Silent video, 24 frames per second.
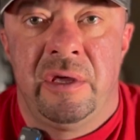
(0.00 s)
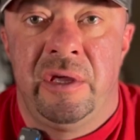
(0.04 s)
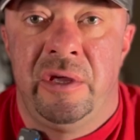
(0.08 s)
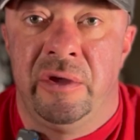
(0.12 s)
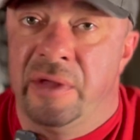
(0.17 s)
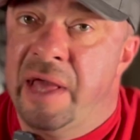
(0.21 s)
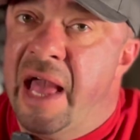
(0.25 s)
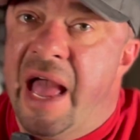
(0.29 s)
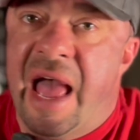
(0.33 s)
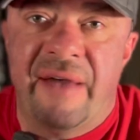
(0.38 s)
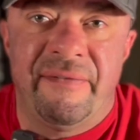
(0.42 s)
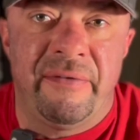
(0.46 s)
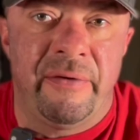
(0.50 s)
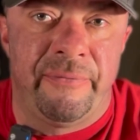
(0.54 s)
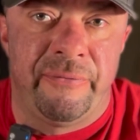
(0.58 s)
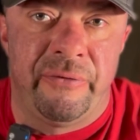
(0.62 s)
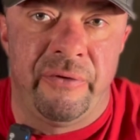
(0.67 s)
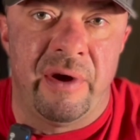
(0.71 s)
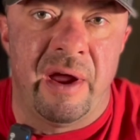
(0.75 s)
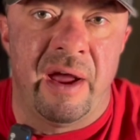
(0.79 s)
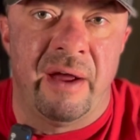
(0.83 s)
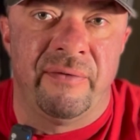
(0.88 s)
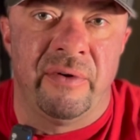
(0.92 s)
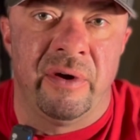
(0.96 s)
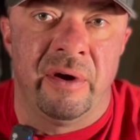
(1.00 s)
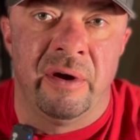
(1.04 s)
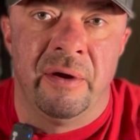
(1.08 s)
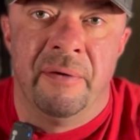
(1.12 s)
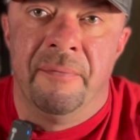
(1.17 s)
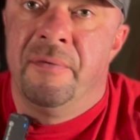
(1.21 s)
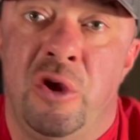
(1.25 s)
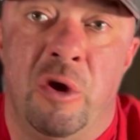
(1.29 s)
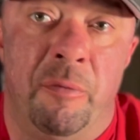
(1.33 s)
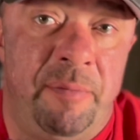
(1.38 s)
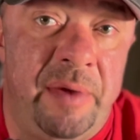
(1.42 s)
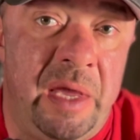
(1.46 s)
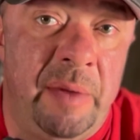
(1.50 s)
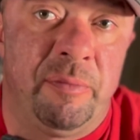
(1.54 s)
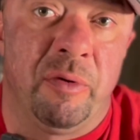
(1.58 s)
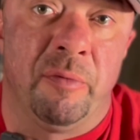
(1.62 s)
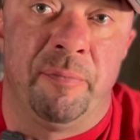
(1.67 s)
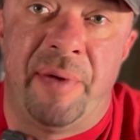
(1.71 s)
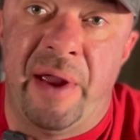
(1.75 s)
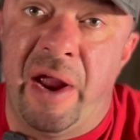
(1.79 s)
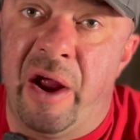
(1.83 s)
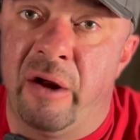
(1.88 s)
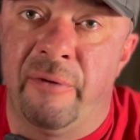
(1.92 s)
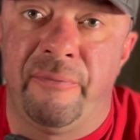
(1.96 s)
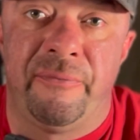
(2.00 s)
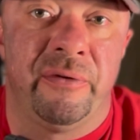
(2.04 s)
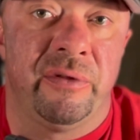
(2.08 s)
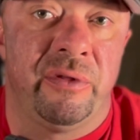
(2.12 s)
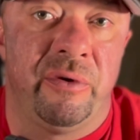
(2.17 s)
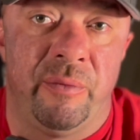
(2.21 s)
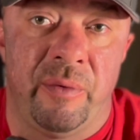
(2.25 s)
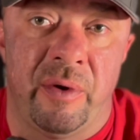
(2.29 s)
you'll have it forever. You'll be prepared for the